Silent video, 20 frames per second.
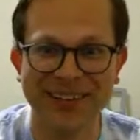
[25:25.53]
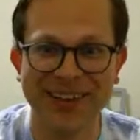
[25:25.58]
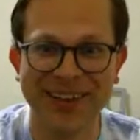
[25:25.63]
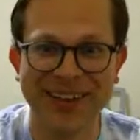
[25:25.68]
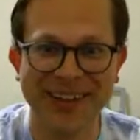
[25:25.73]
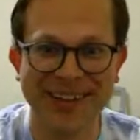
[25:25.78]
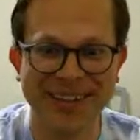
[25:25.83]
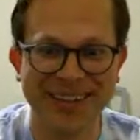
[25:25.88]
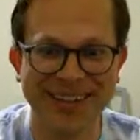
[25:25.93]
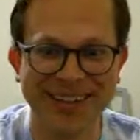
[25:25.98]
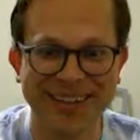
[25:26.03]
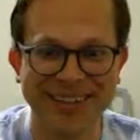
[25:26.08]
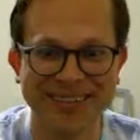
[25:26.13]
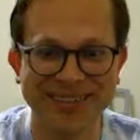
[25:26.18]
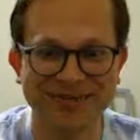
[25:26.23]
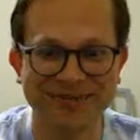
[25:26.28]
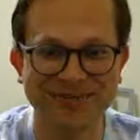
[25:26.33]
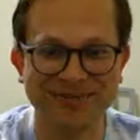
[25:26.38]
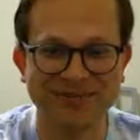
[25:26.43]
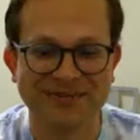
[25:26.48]
right?
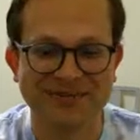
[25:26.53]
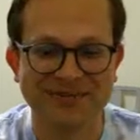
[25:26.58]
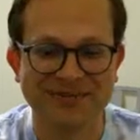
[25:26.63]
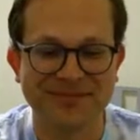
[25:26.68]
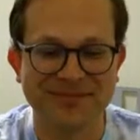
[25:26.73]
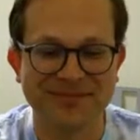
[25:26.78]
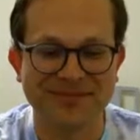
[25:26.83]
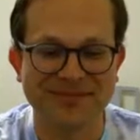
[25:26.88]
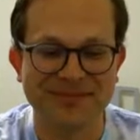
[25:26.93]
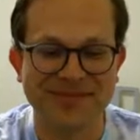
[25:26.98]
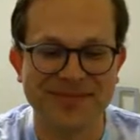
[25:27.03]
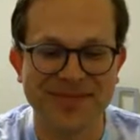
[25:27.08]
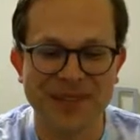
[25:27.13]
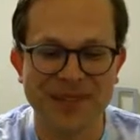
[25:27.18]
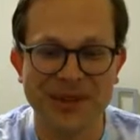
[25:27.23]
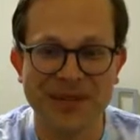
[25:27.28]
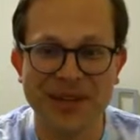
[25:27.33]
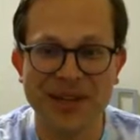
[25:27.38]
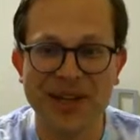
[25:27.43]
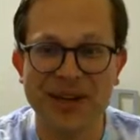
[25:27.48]

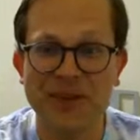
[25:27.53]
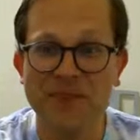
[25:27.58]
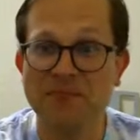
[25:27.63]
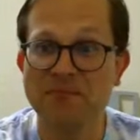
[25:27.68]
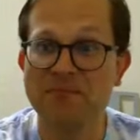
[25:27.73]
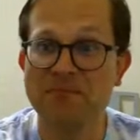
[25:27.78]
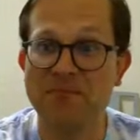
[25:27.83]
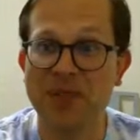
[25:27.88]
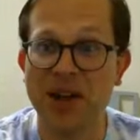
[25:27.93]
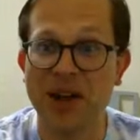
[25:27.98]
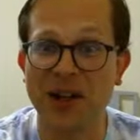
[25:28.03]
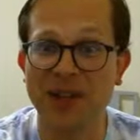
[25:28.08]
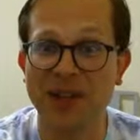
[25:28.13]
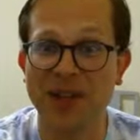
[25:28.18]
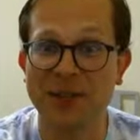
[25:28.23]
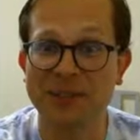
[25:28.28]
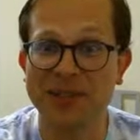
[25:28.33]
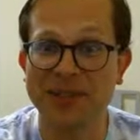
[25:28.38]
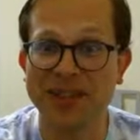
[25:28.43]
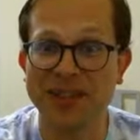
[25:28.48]
There we go. All
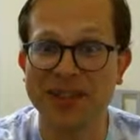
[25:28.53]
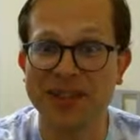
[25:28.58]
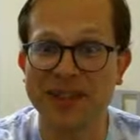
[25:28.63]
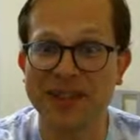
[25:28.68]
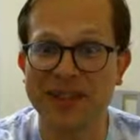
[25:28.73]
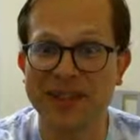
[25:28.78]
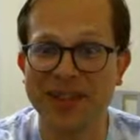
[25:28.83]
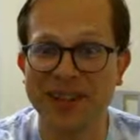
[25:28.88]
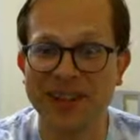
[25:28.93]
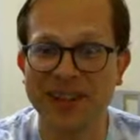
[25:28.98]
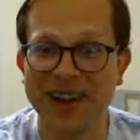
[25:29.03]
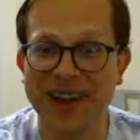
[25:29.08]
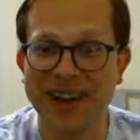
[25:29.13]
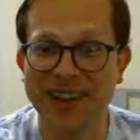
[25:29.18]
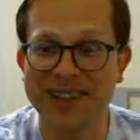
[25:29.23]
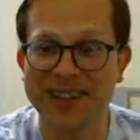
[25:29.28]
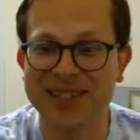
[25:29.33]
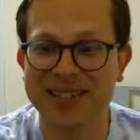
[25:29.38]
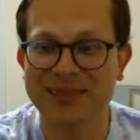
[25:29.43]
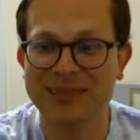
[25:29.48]
clubs cleared.
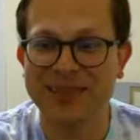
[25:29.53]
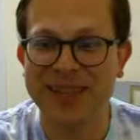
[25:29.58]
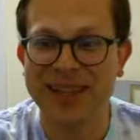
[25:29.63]
Congrats.